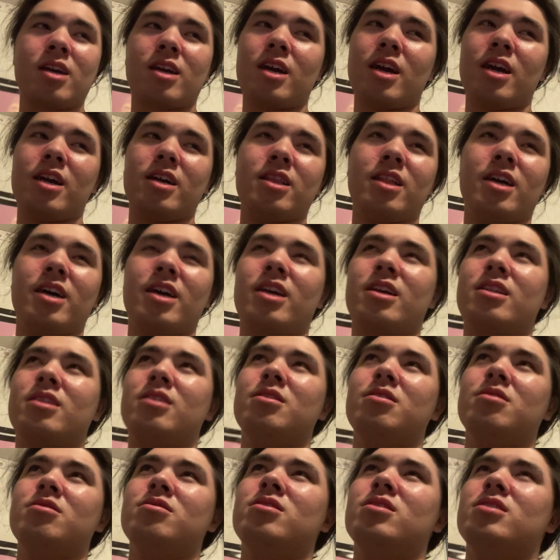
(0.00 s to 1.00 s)
kind of like
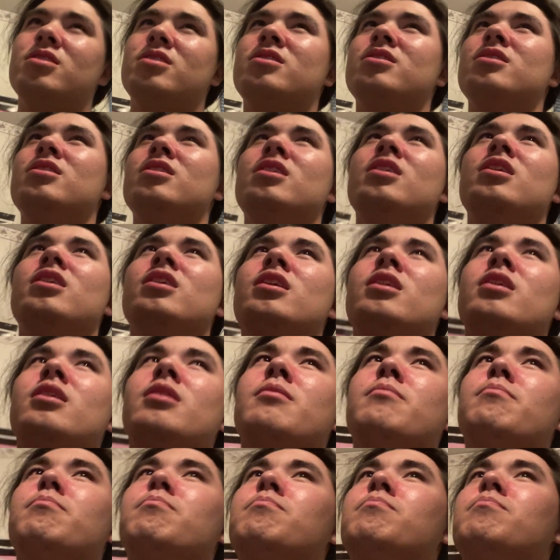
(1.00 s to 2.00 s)
there was this
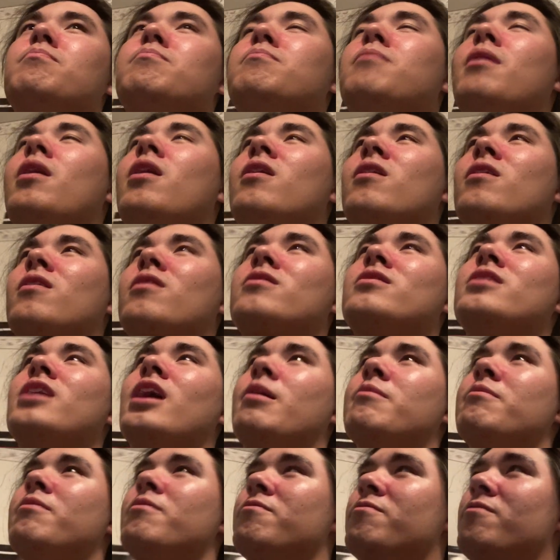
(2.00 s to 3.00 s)
park
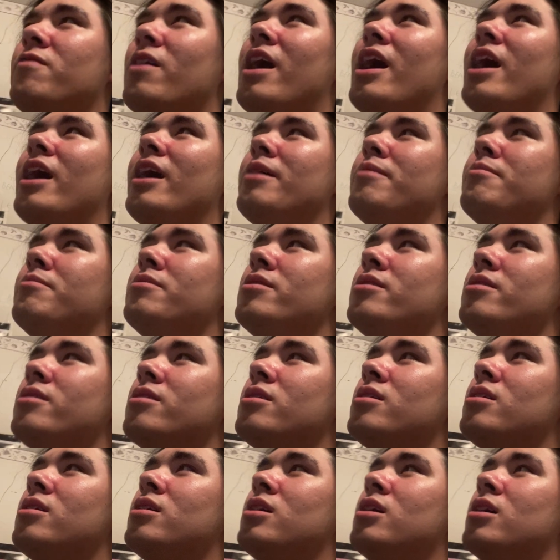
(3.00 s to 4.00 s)
type of vibe
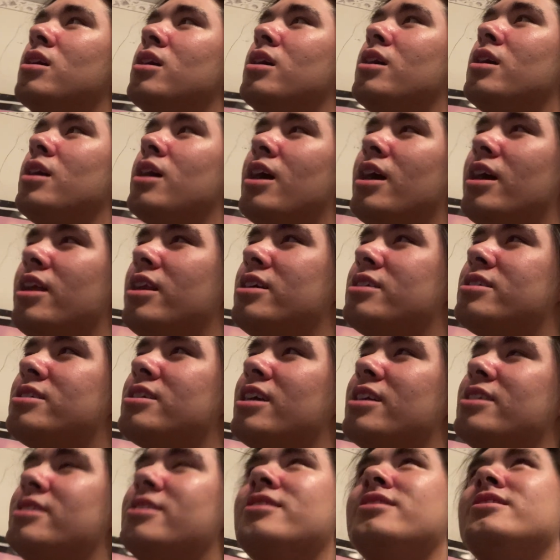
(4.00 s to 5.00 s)
and it
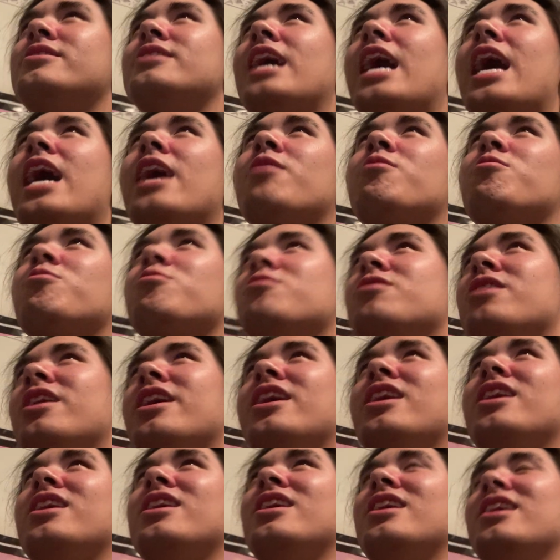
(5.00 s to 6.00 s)
said
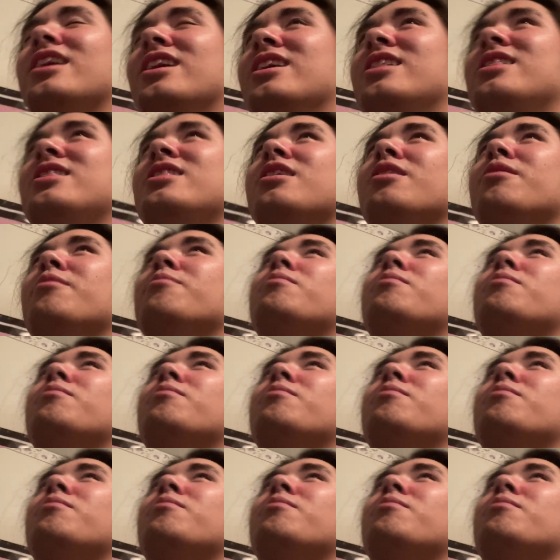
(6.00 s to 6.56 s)
saturday in the